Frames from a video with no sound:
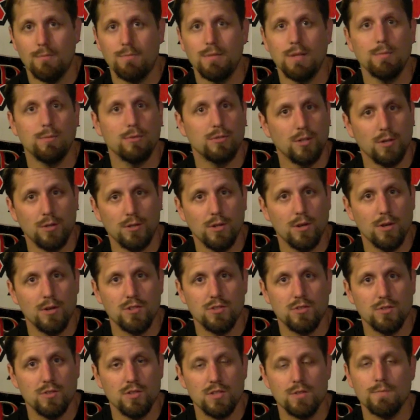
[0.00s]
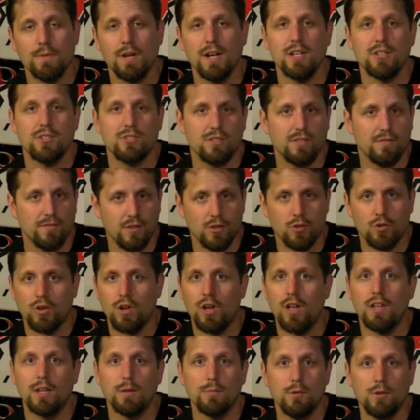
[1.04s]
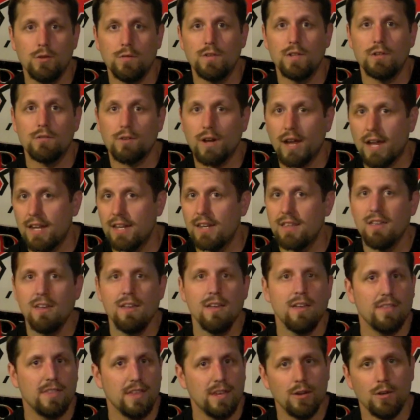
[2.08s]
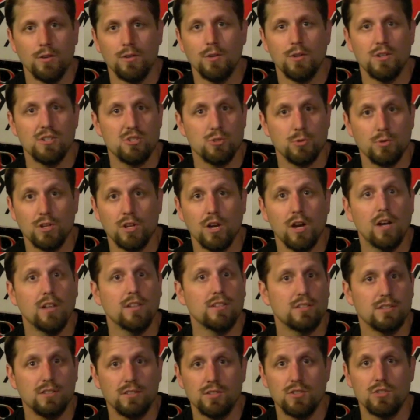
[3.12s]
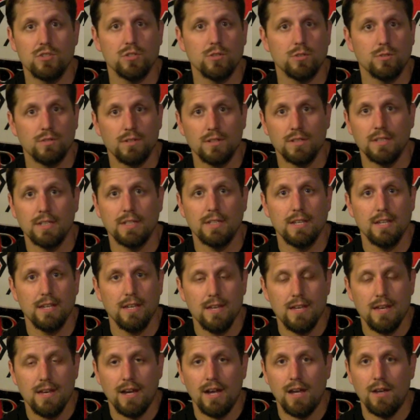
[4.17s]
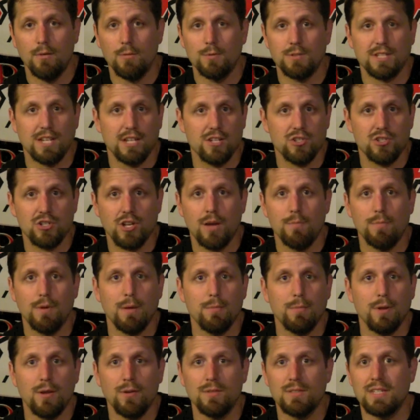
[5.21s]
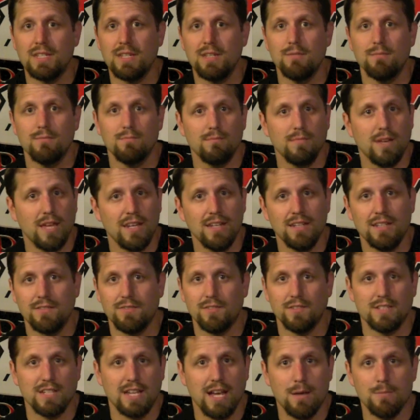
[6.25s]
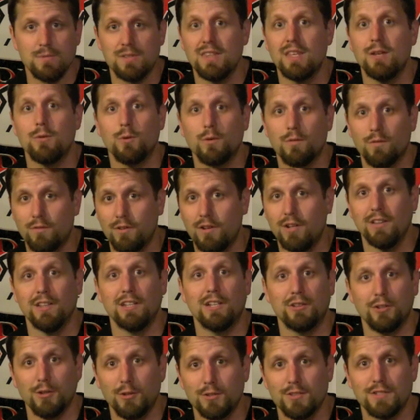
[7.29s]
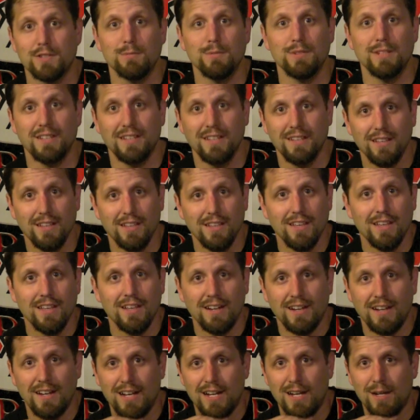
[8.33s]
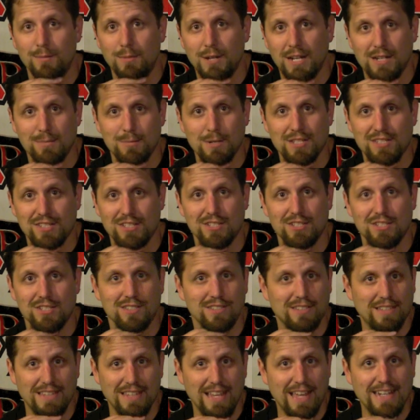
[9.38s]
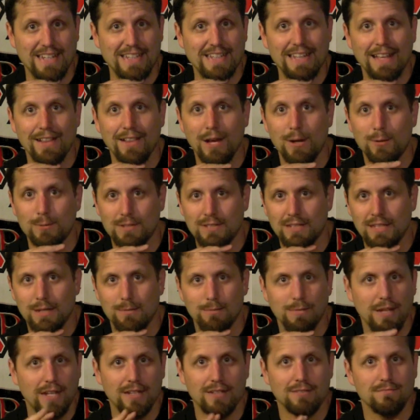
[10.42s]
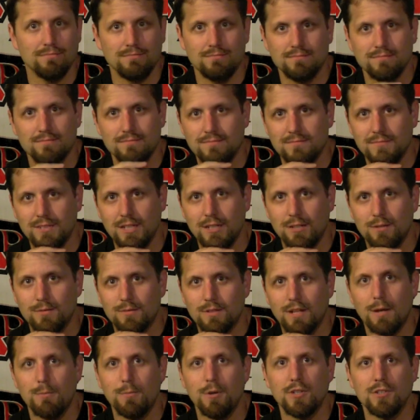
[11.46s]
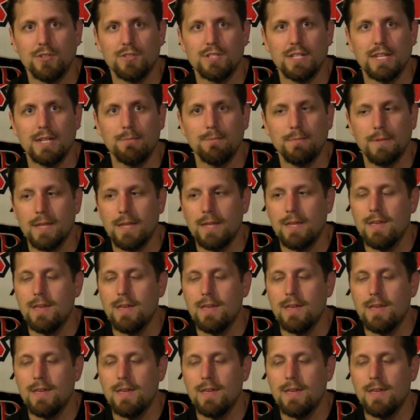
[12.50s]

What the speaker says: People don't notice you as much. If you're crawling, moving right, they don't notice you at all until you shoot, really. I almost got shot by my own team many different times, and they were really close to me. And I basically just had to yell out to them, hey, you know, I'm on your team.